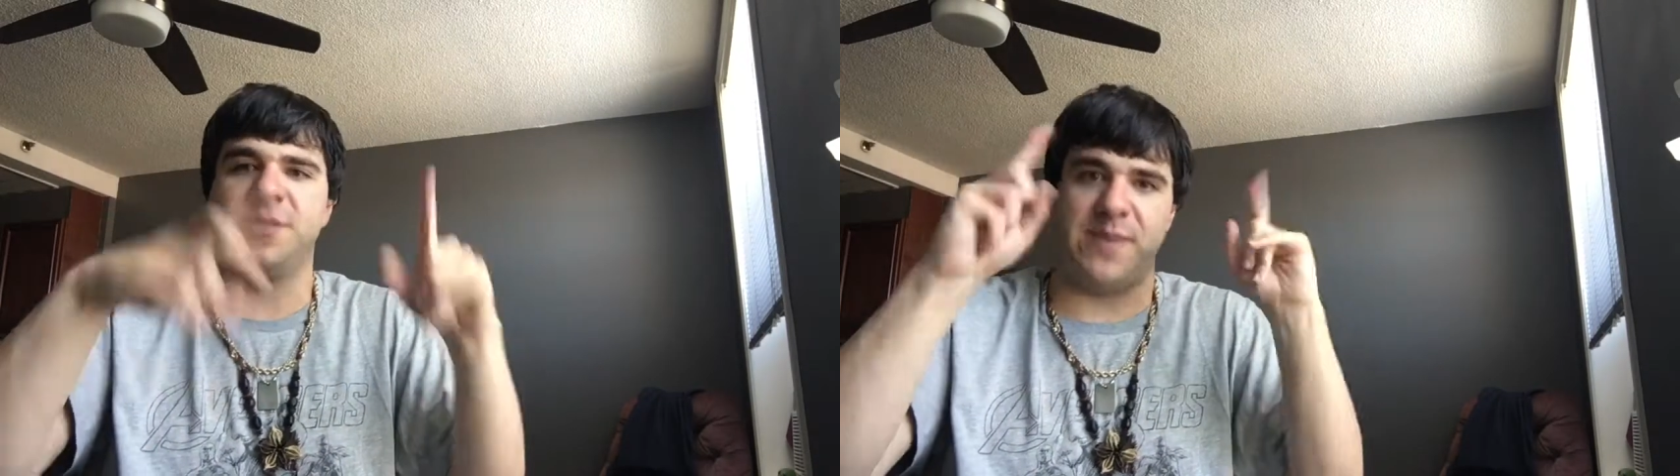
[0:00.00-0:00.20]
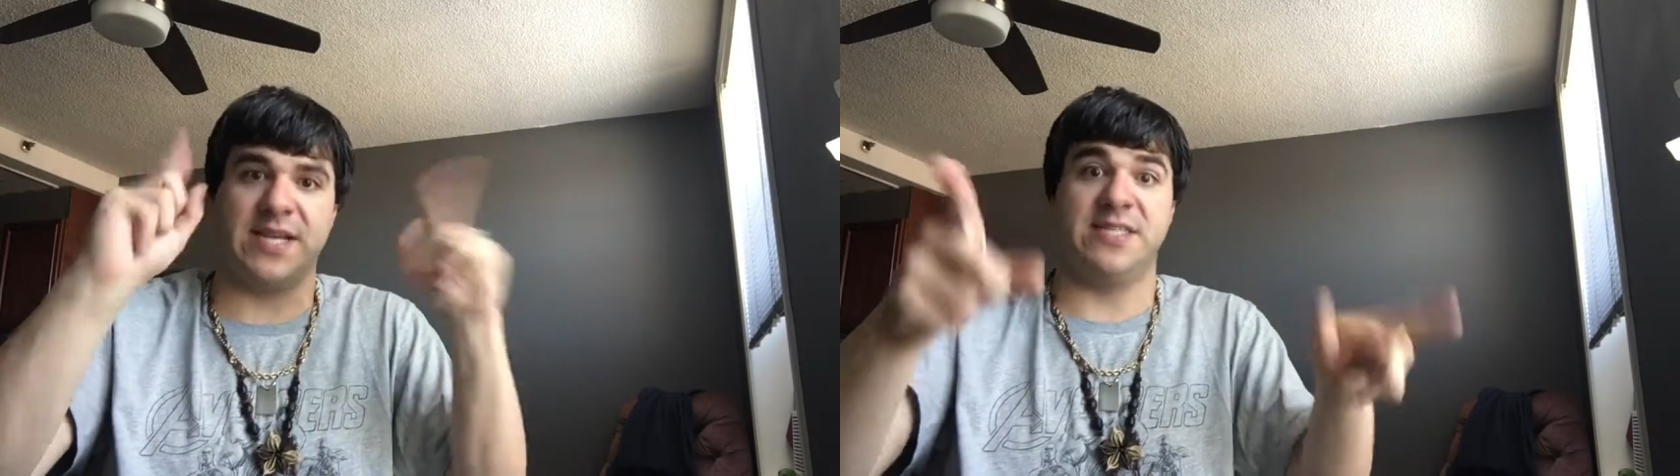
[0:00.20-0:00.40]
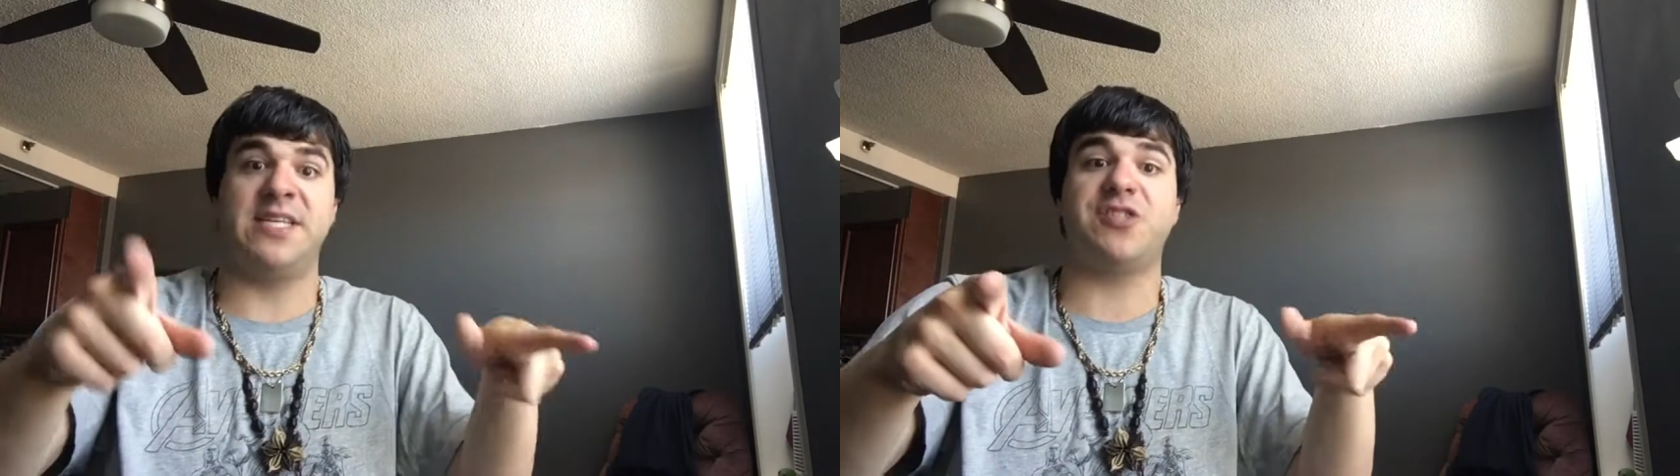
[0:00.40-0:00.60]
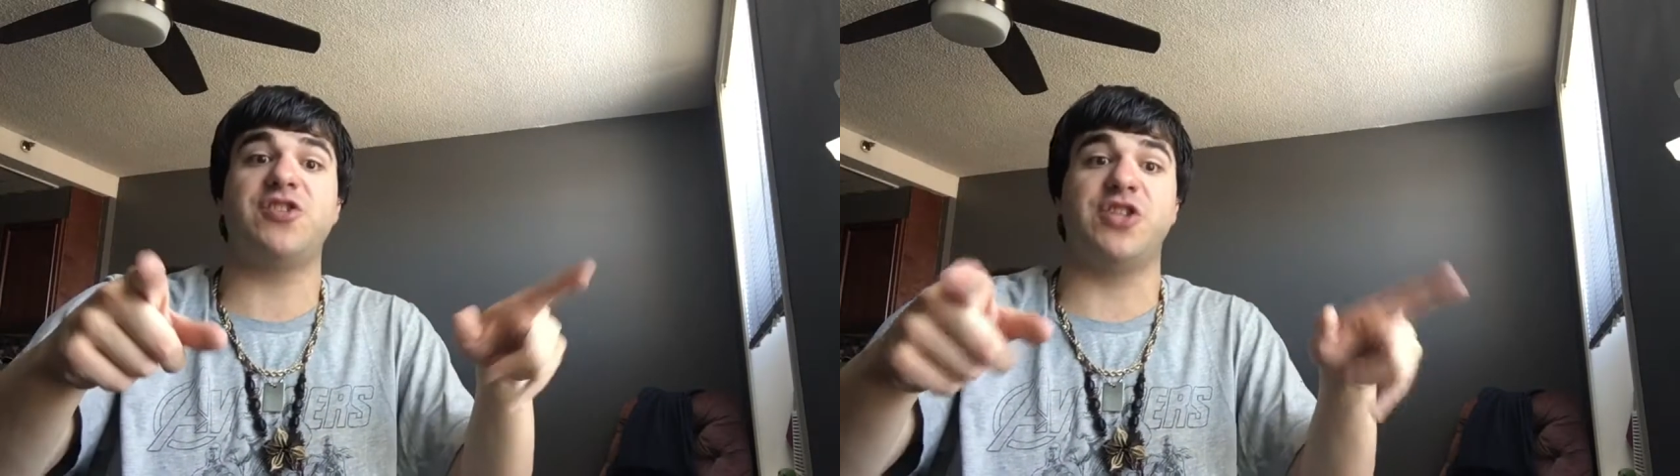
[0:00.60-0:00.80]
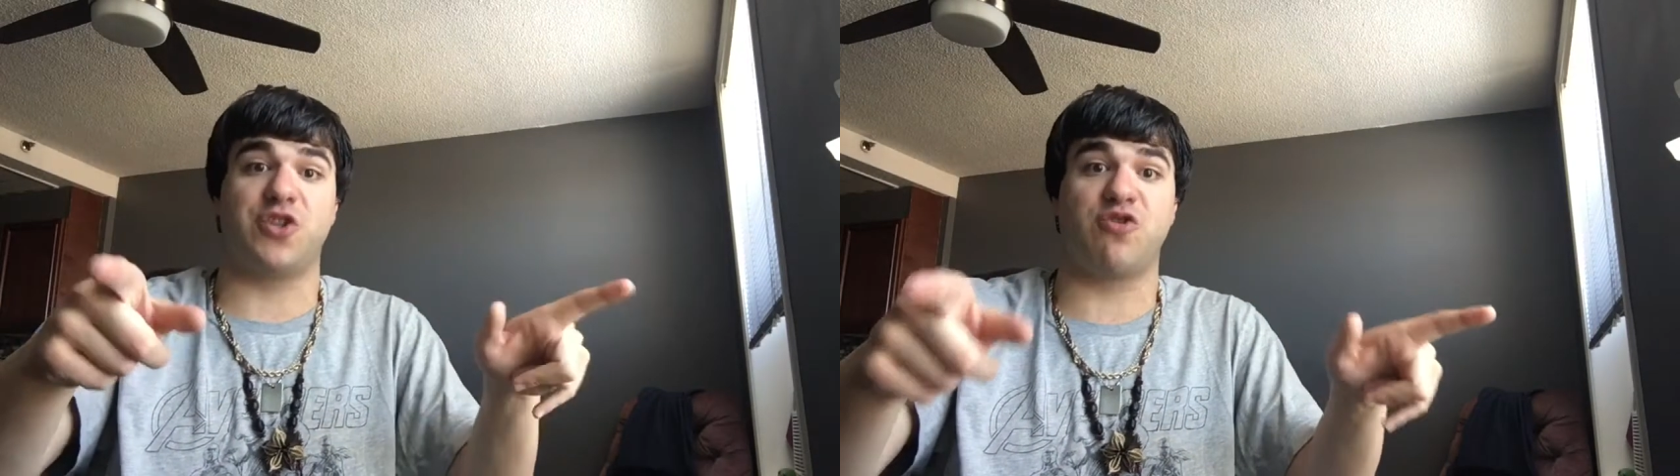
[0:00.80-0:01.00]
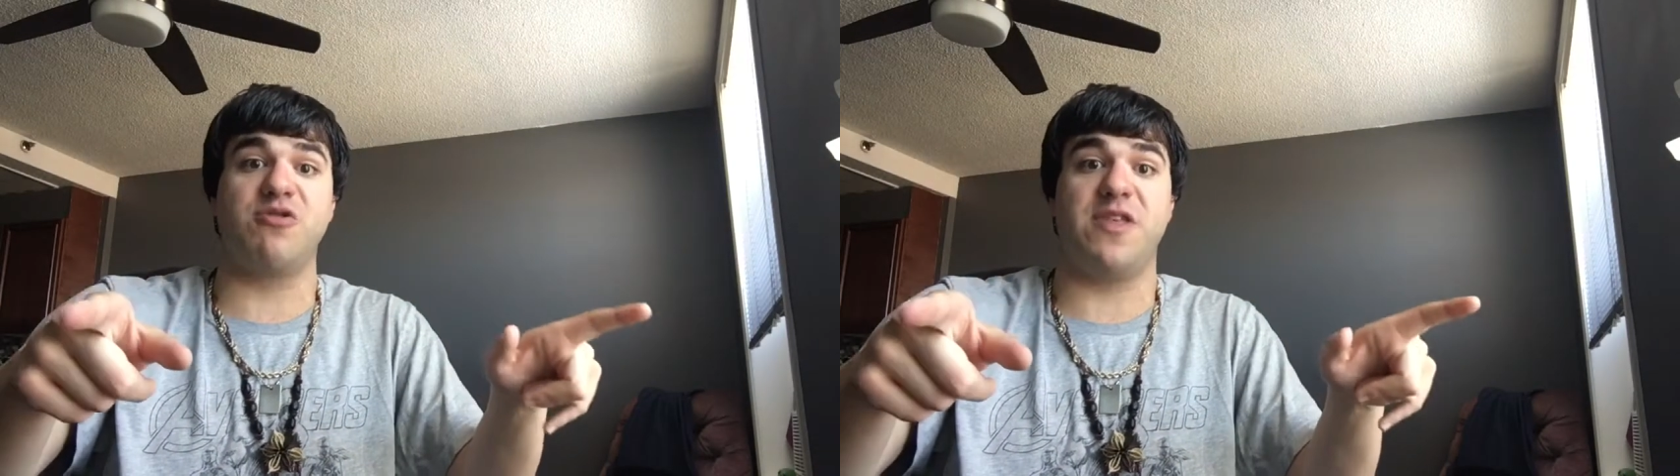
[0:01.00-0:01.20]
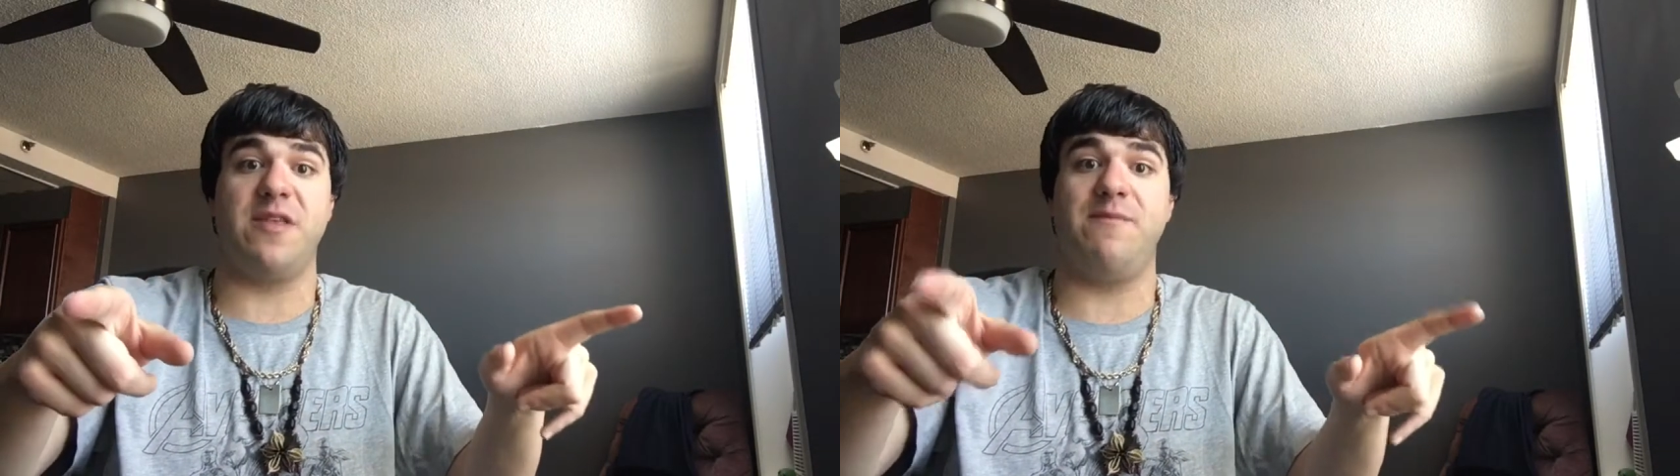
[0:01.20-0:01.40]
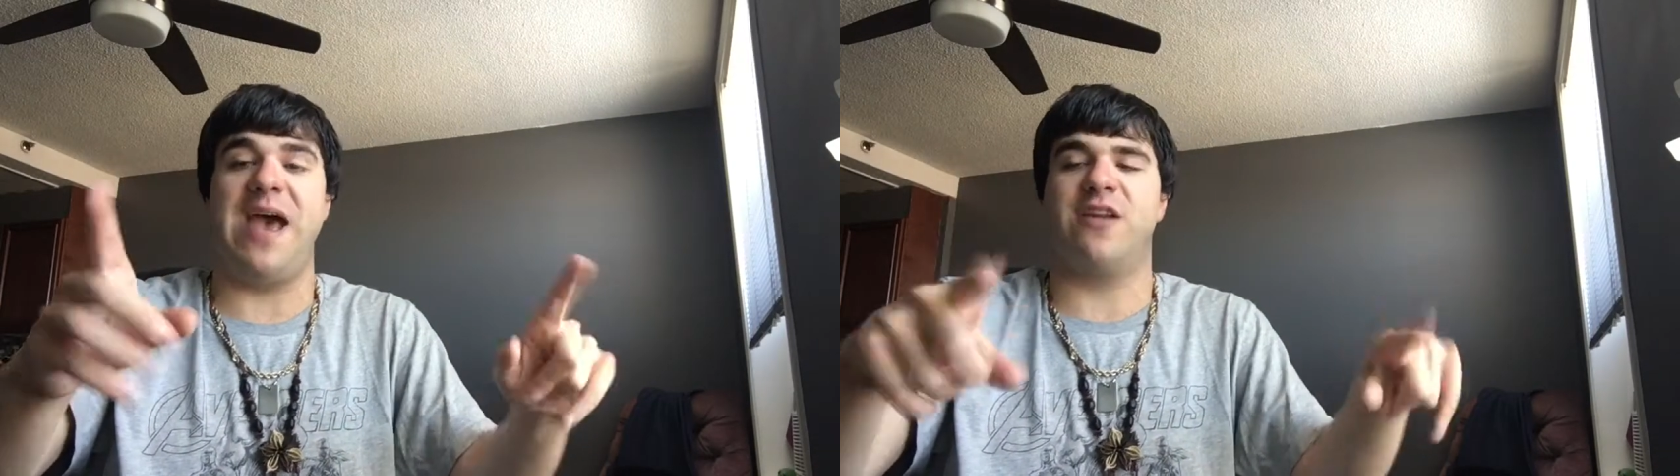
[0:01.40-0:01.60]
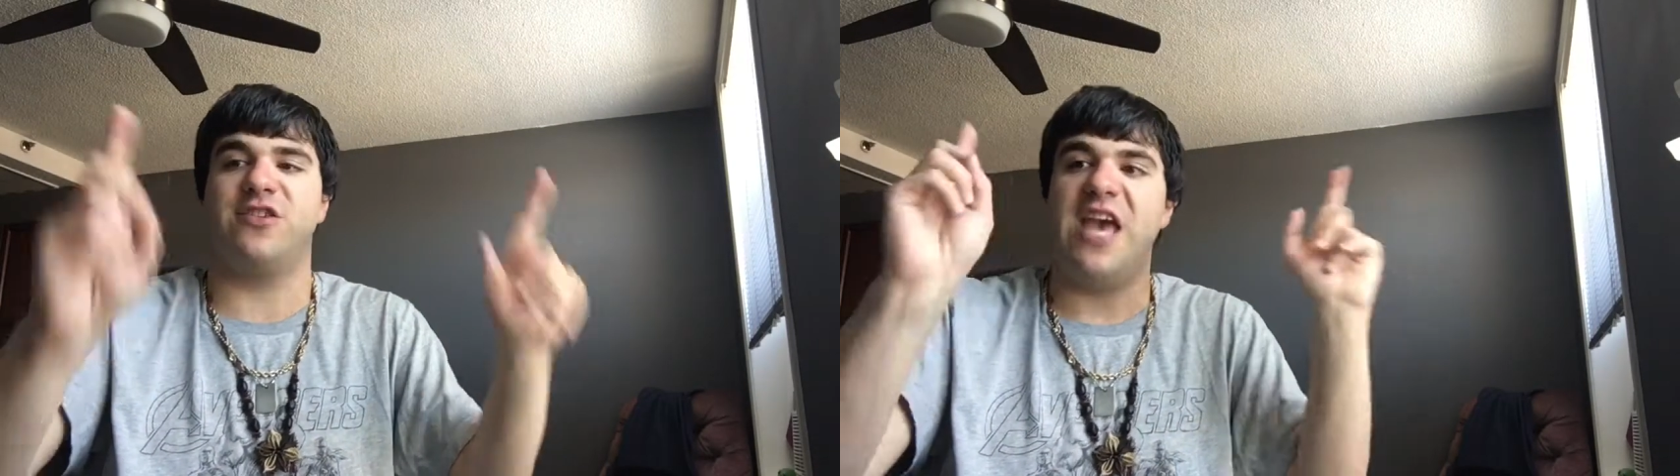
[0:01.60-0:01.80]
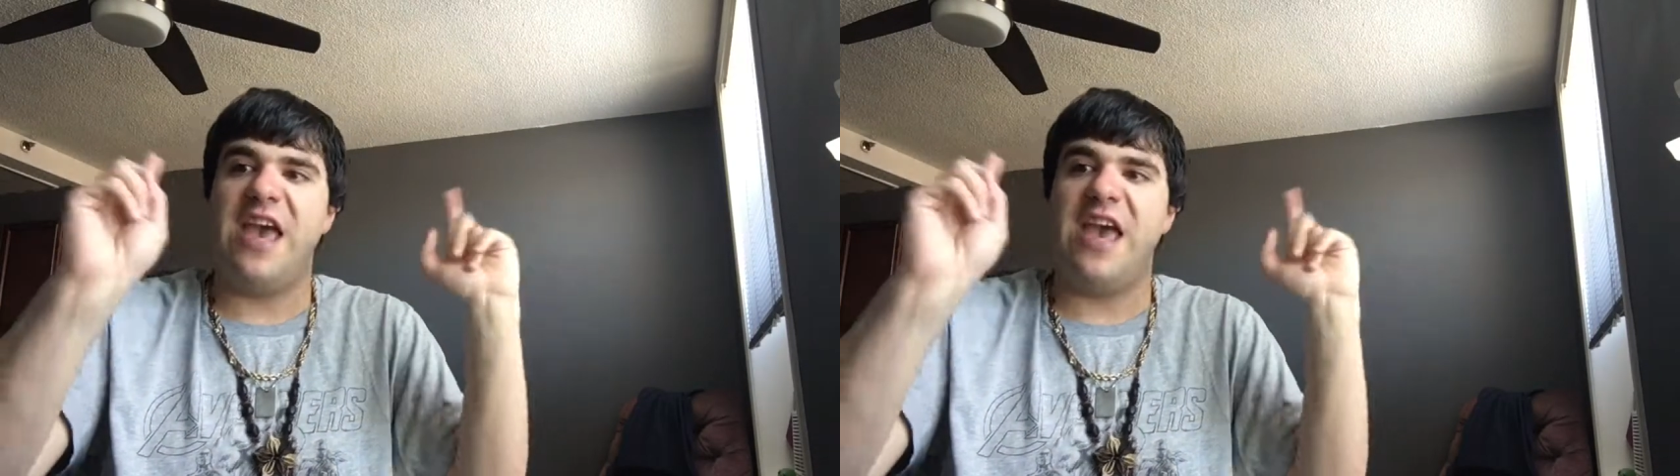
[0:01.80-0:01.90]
because this is the truth of the matters,